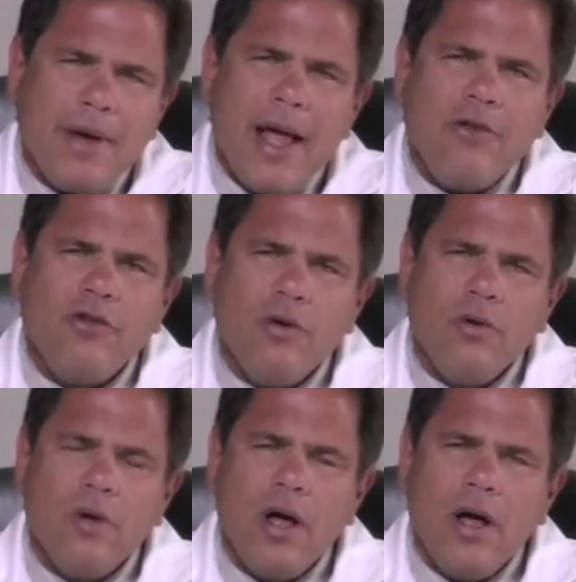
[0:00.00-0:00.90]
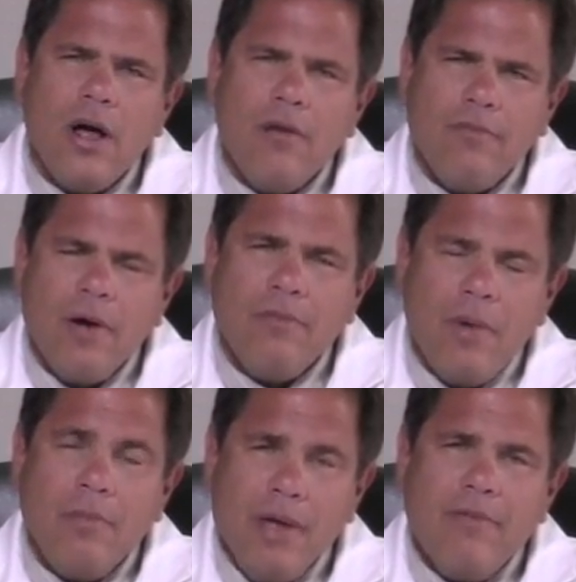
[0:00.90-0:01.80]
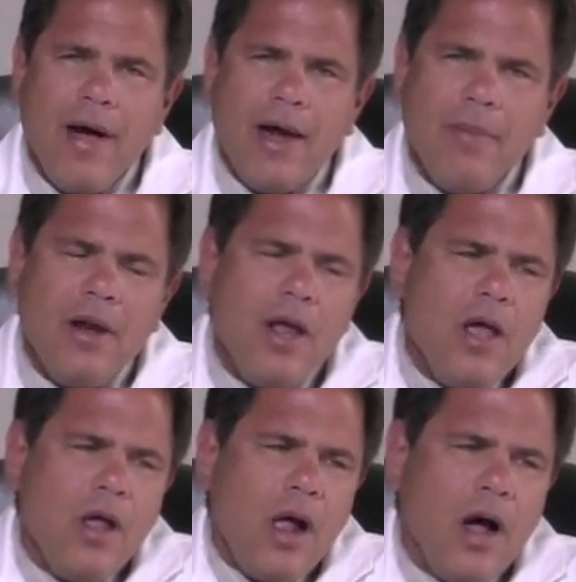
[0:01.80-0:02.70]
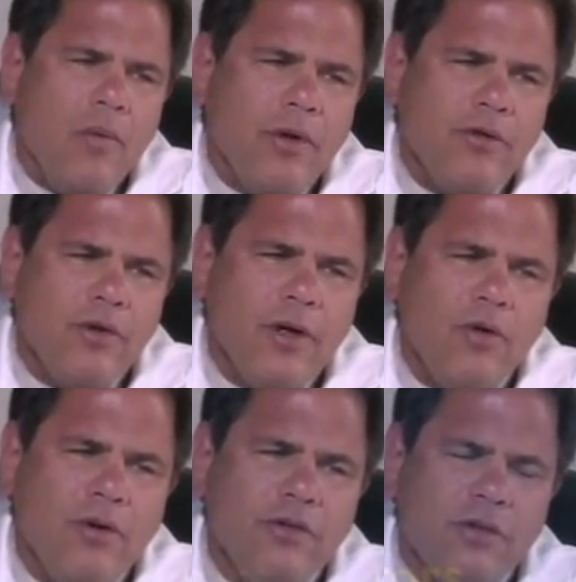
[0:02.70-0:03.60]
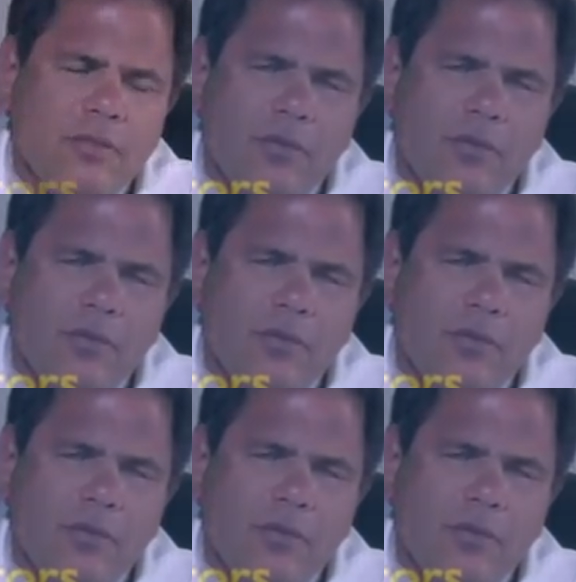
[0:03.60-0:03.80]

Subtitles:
attached to a B vitamin, which increases its